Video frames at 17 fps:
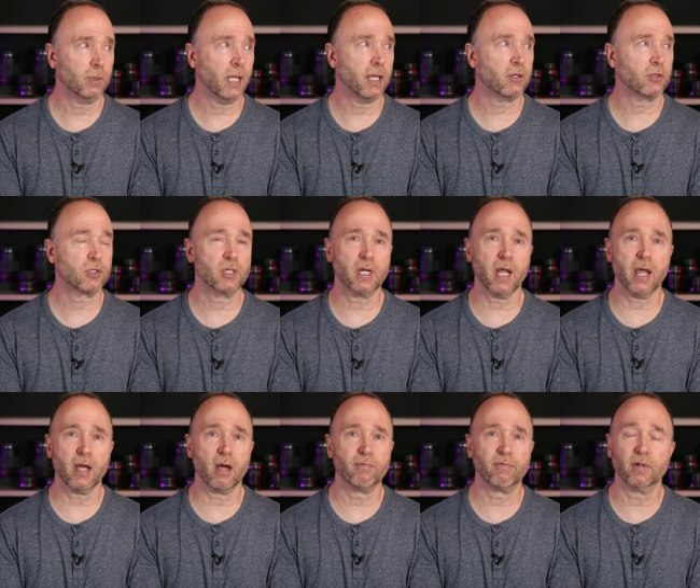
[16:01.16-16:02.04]
later
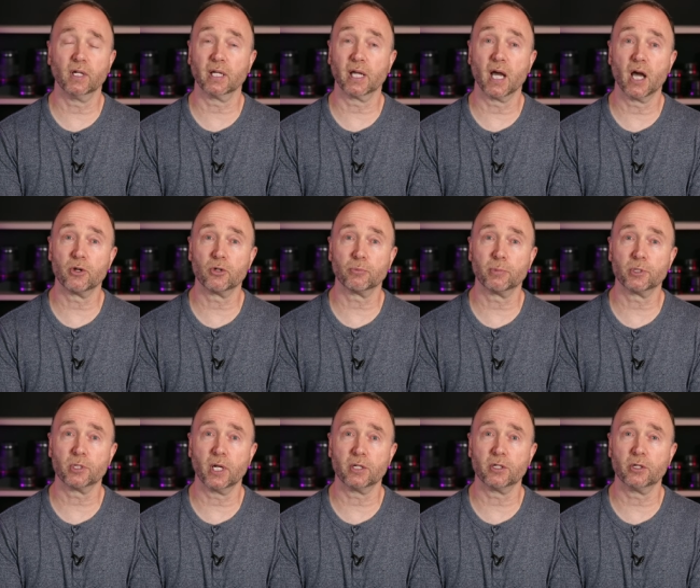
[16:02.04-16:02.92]
today I'm feeling one hundred
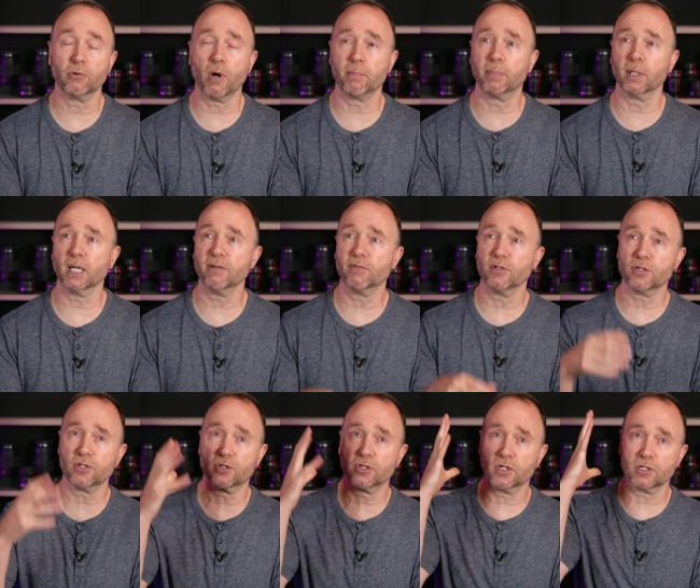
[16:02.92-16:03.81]
percent too. I believe
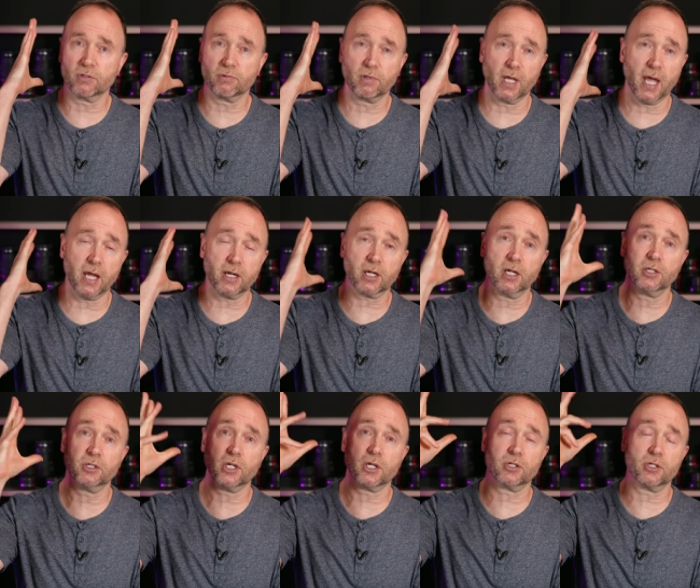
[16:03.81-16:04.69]
this is just the head
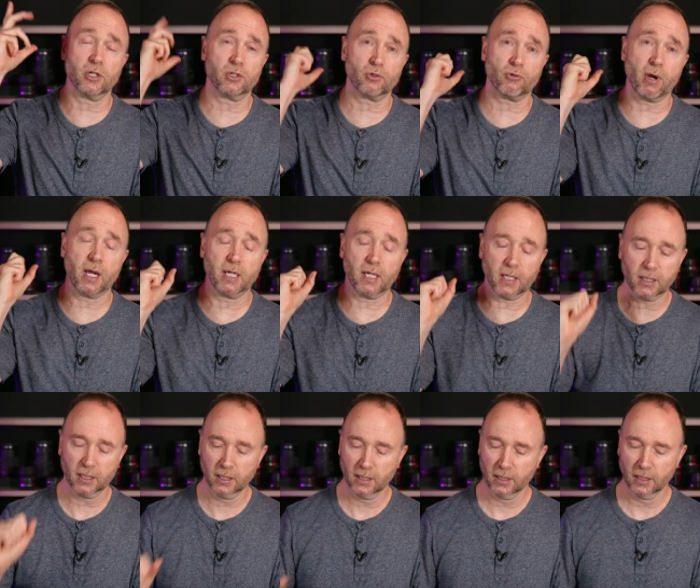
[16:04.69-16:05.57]
congestion draining.